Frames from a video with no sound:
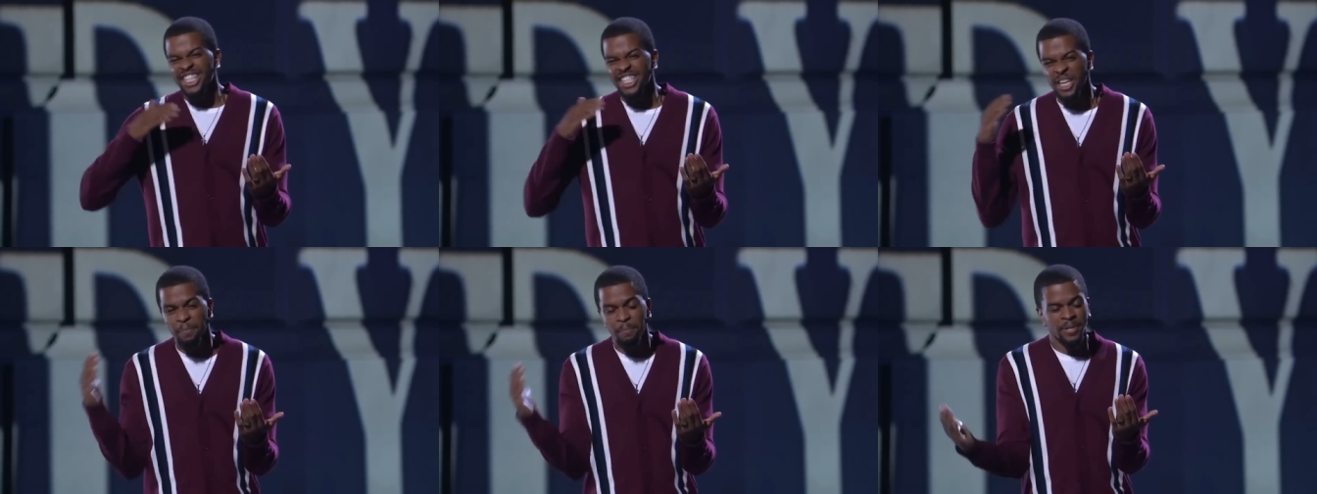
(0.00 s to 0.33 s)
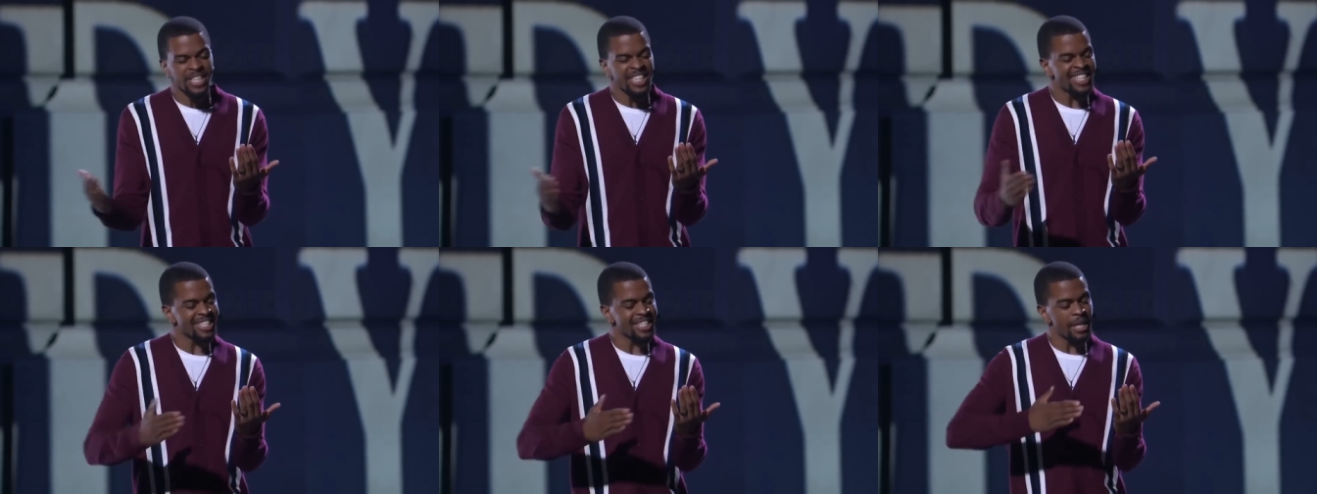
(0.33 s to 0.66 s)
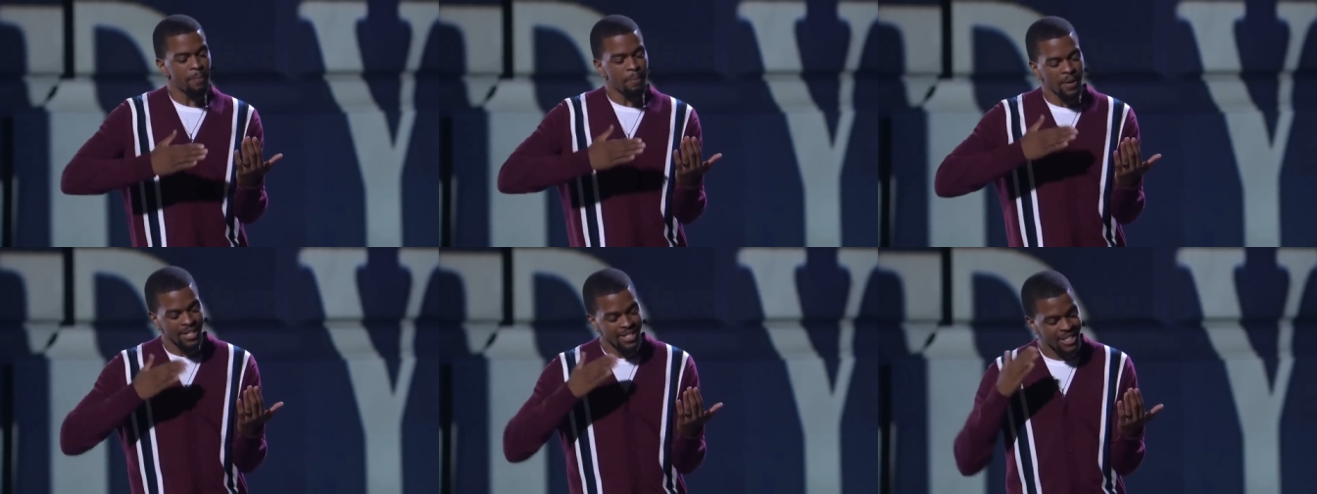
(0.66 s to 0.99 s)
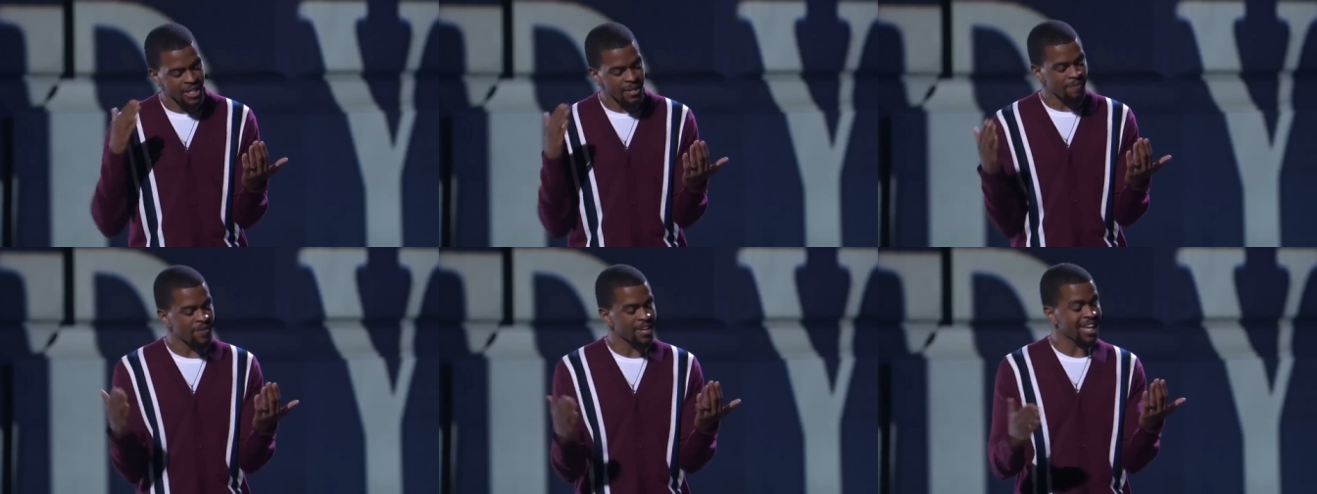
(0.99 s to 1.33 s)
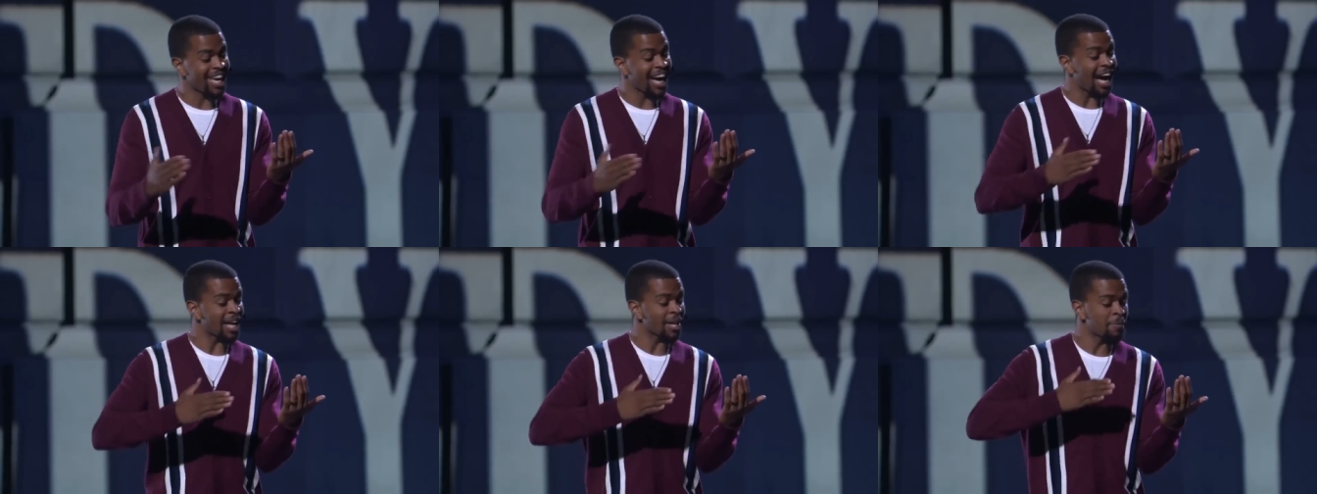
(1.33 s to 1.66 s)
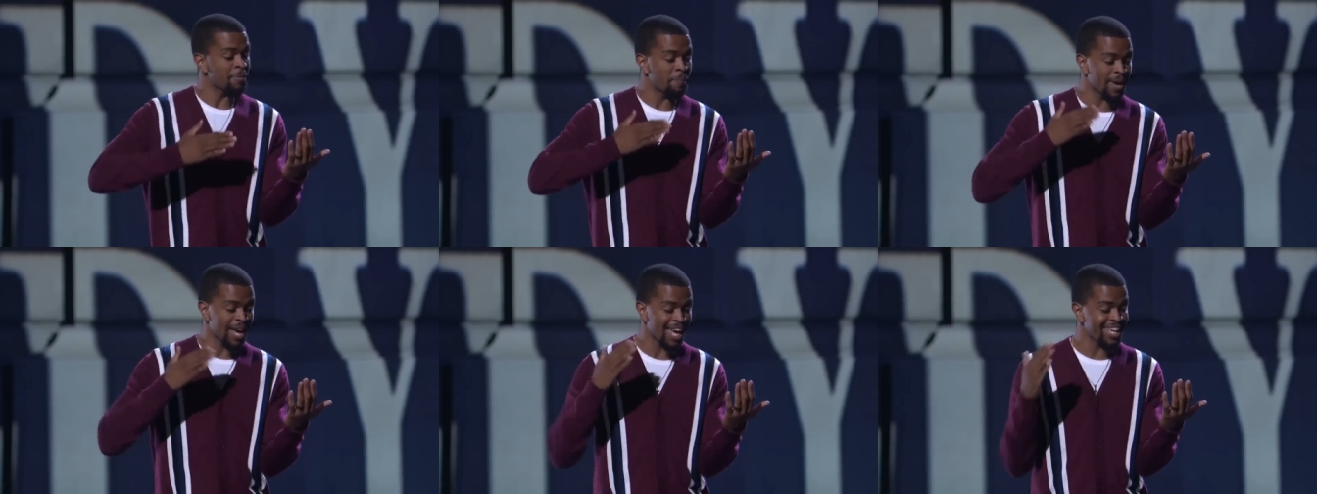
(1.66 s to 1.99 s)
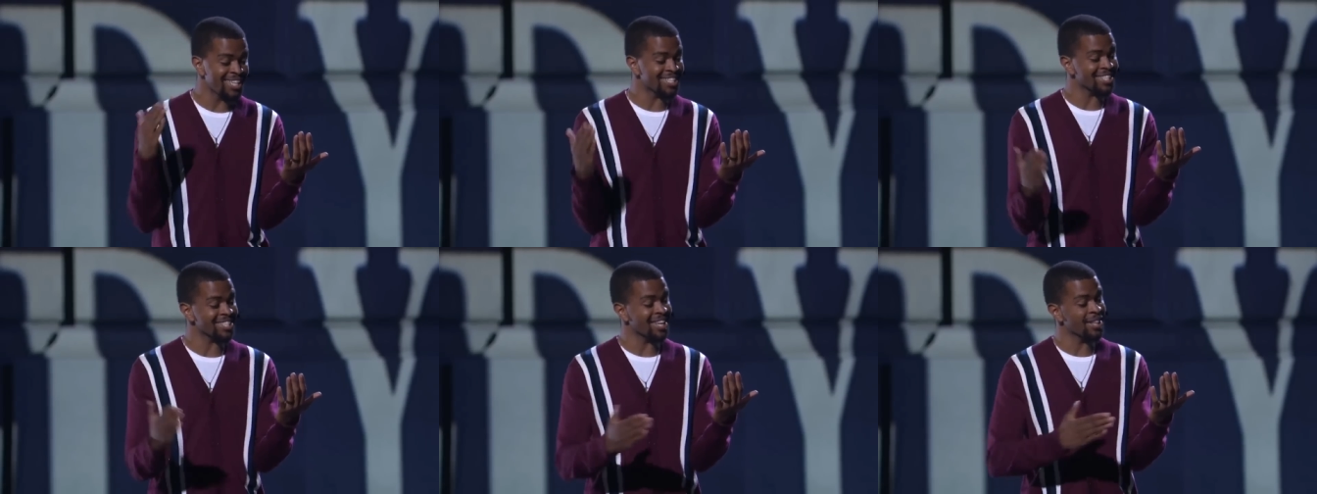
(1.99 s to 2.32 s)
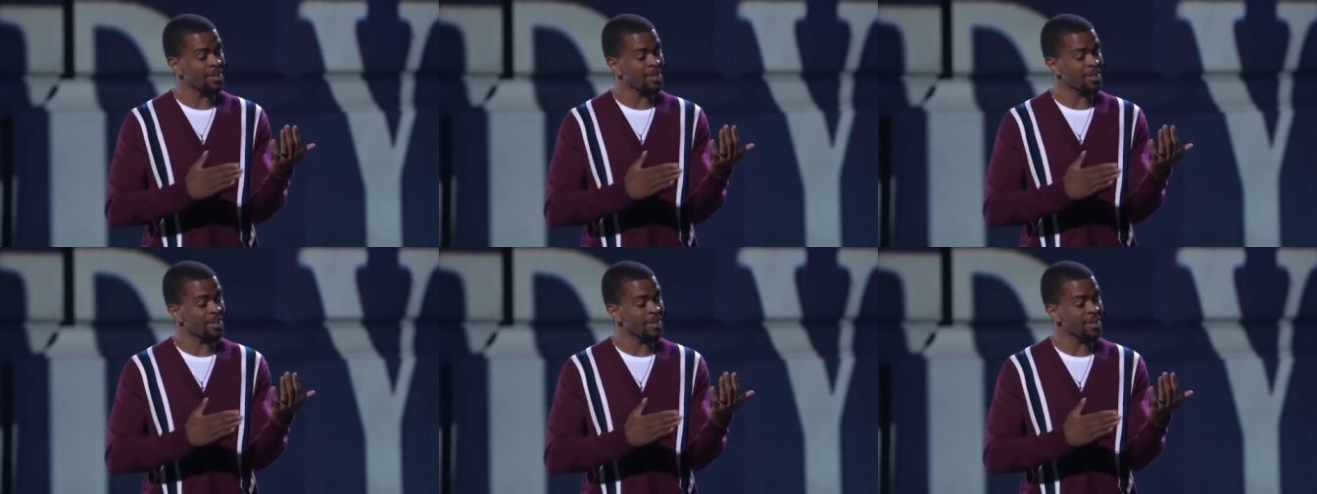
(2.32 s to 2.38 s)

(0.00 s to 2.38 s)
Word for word: simply slip into the forgotten pages